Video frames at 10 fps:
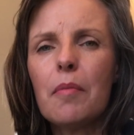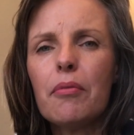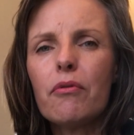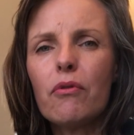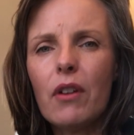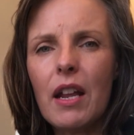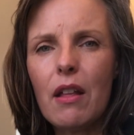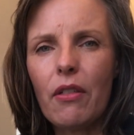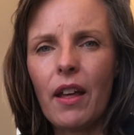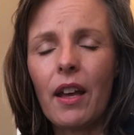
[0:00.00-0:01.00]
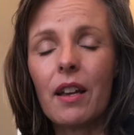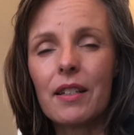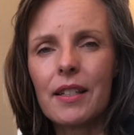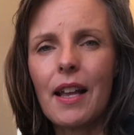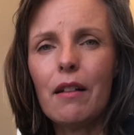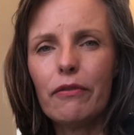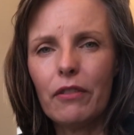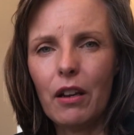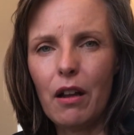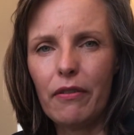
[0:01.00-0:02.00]
breathing,
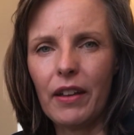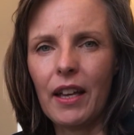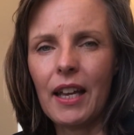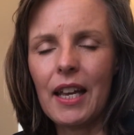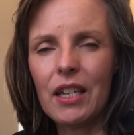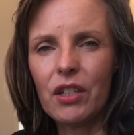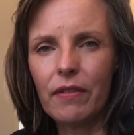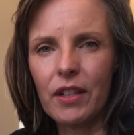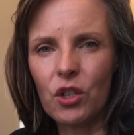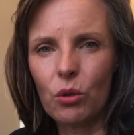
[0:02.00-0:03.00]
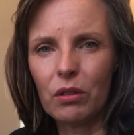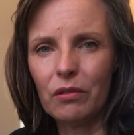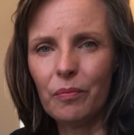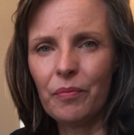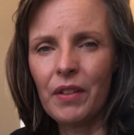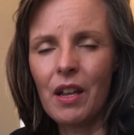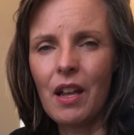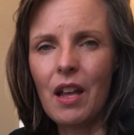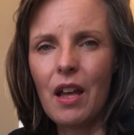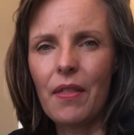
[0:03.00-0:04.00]
self-loving individual,
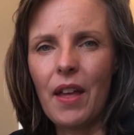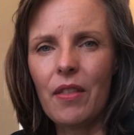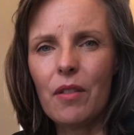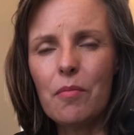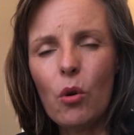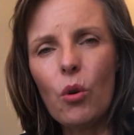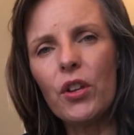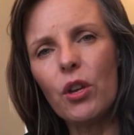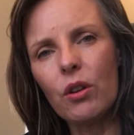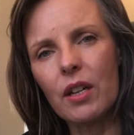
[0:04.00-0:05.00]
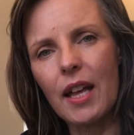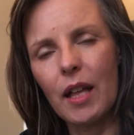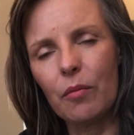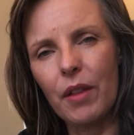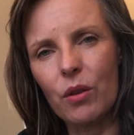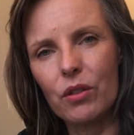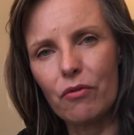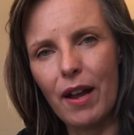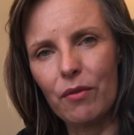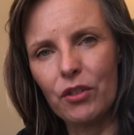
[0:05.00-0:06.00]
then the more you can help those
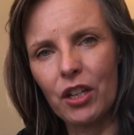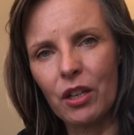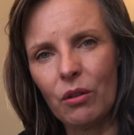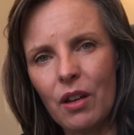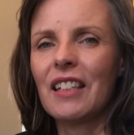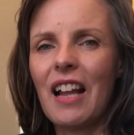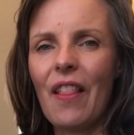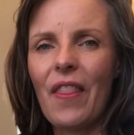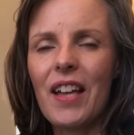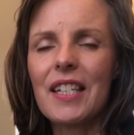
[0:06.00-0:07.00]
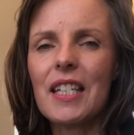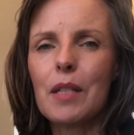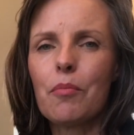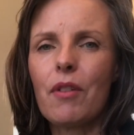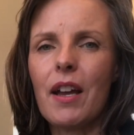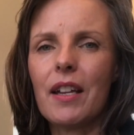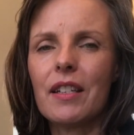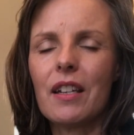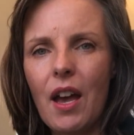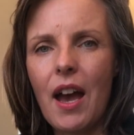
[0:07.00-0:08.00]
around you. And that is
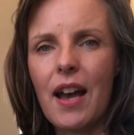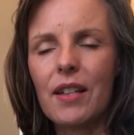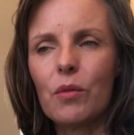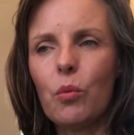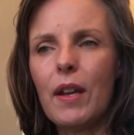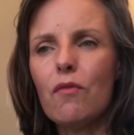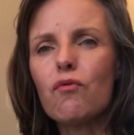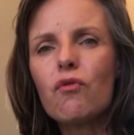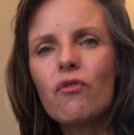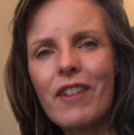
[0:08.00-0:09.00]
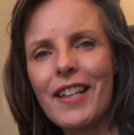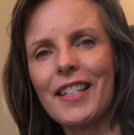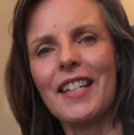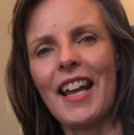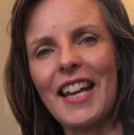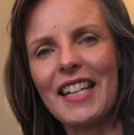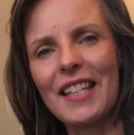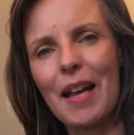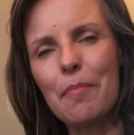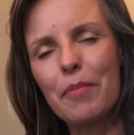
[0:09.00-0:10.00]
spread as we resonate
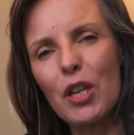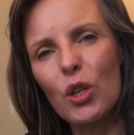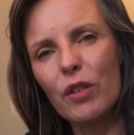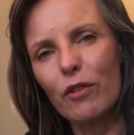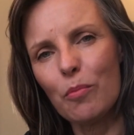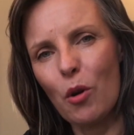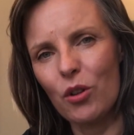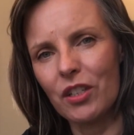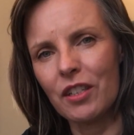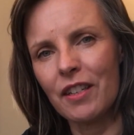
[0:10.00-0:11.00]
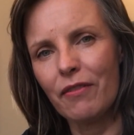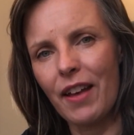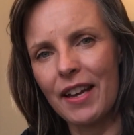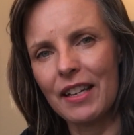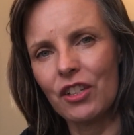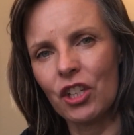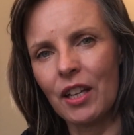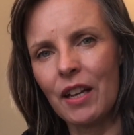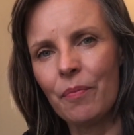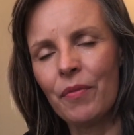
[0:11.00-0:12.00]
that beautiful positive energy.